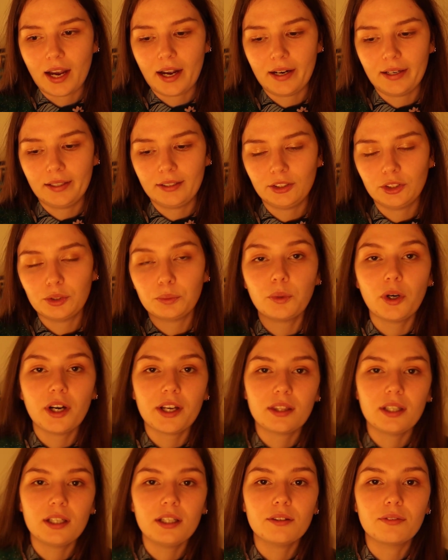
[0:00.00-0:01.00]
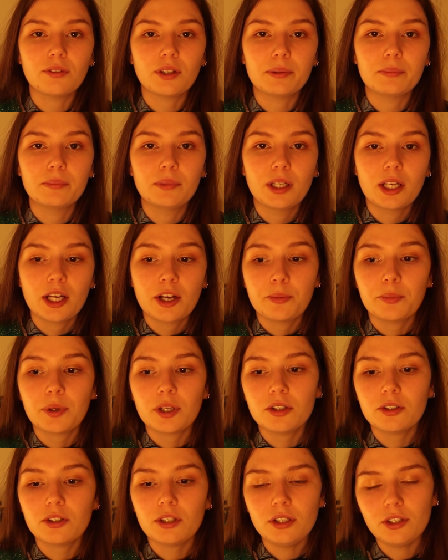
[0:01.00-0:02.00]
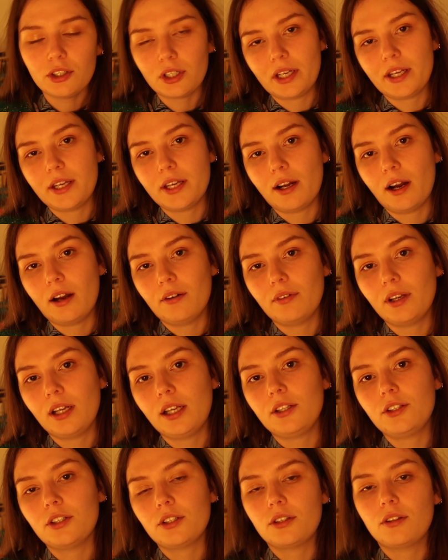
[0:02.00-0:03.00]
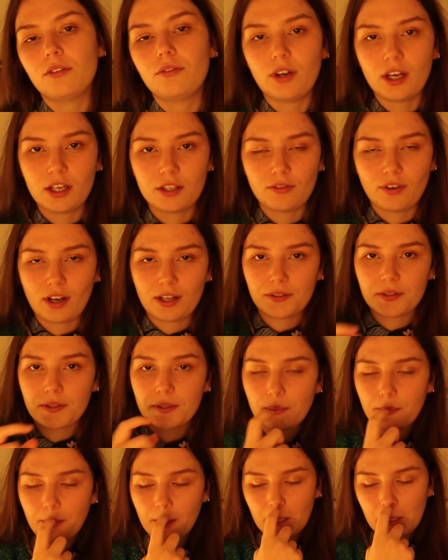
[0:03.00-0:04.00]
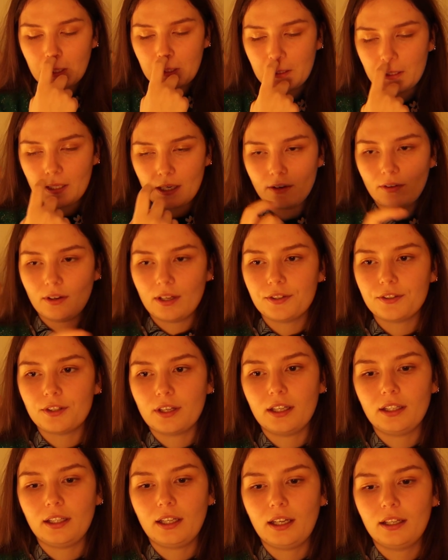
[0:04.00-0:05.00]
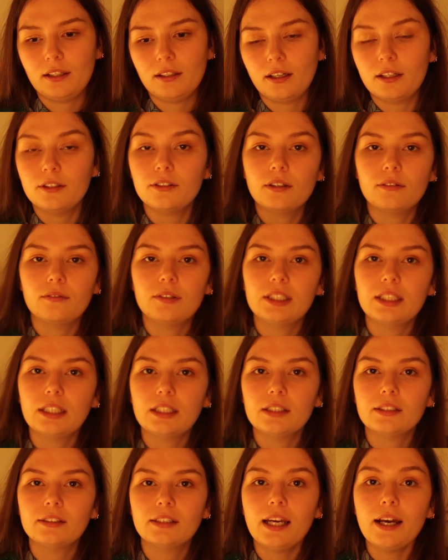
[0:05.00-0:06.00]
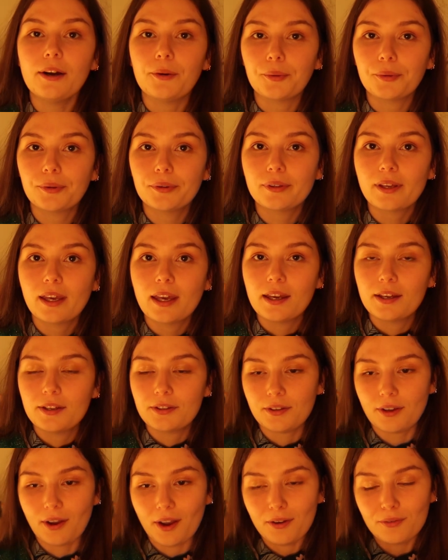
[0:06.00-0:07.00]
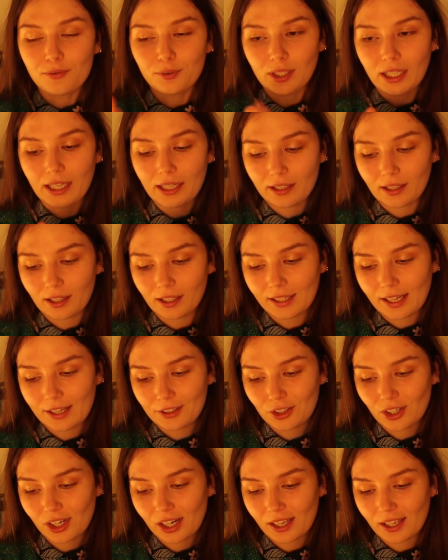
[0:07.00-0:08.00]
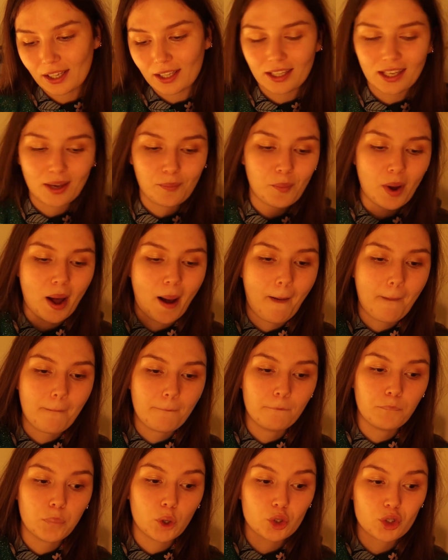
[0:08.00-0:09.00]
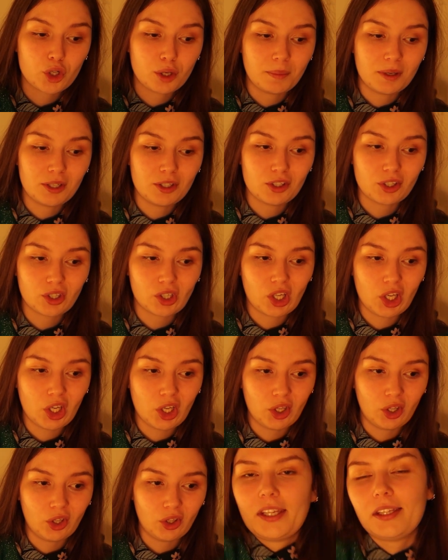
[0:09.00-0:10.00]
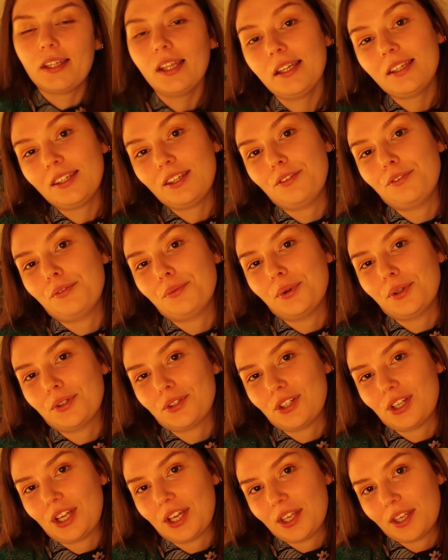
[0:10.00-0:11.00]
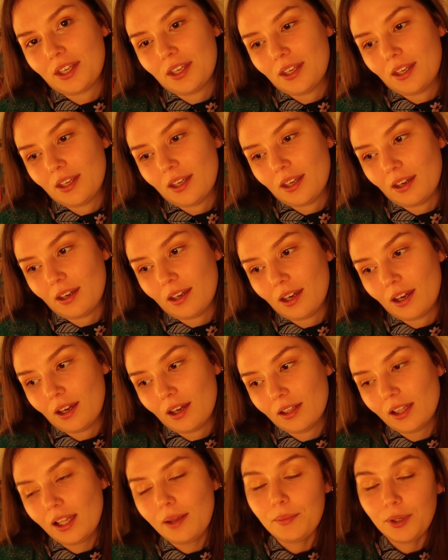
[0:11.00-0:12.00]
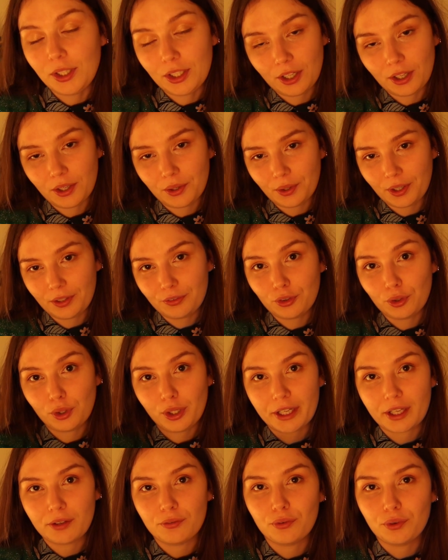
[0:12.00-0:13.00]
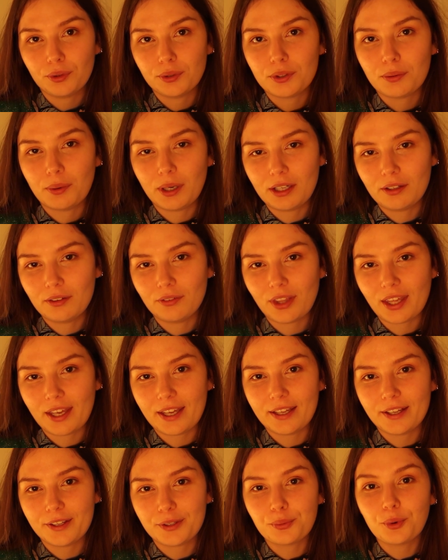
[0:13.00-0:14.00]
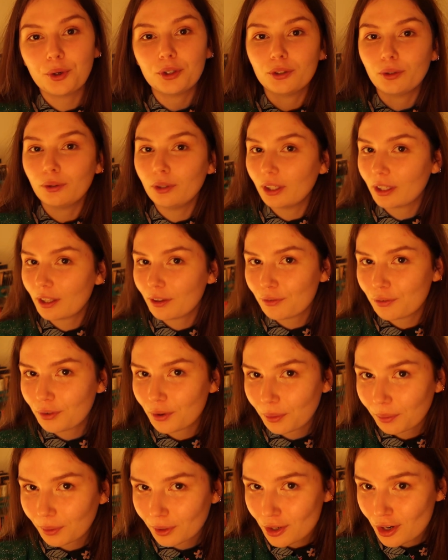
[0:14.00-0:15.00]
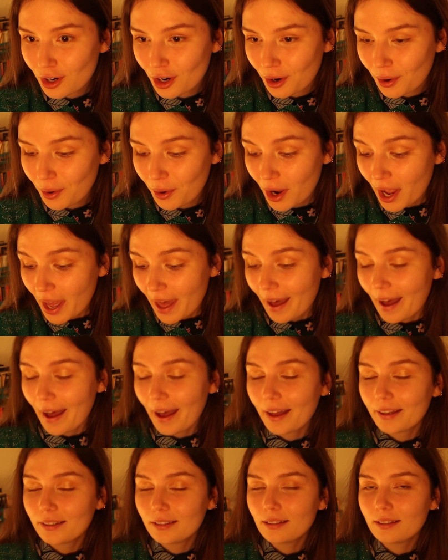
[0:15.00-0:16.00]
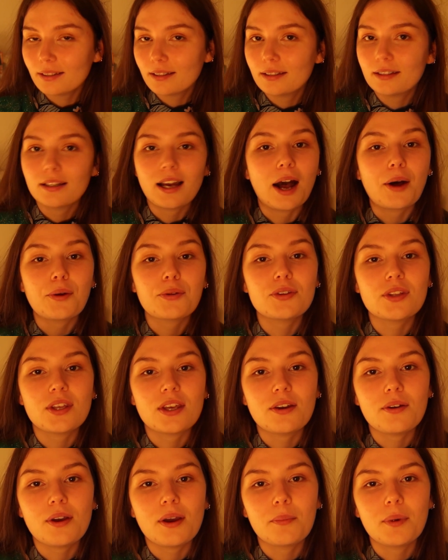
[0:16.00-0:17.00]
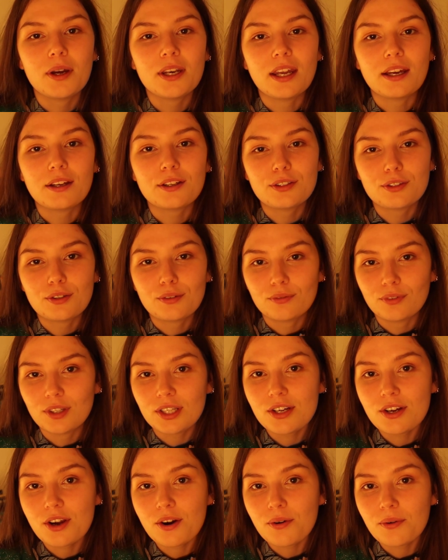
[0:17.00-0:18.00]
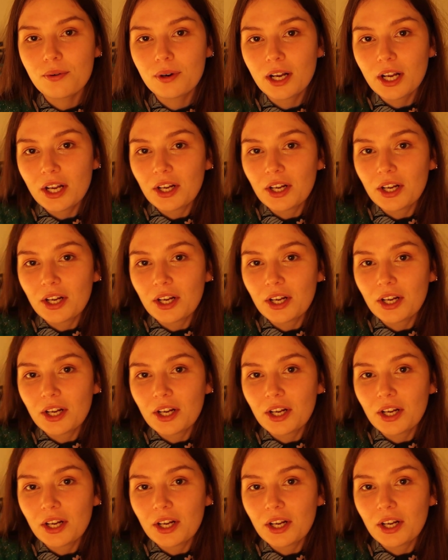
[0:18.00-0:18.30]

and what I think of them. Because usually I read just the first fantasy book in a series and then I don't read anything else. So hopefully I'll actually get my bottom into gear. Thank you for watching. Uh, let me know if you're looking forward to any of these, what you're looking forward to, and I'll see you in my next video.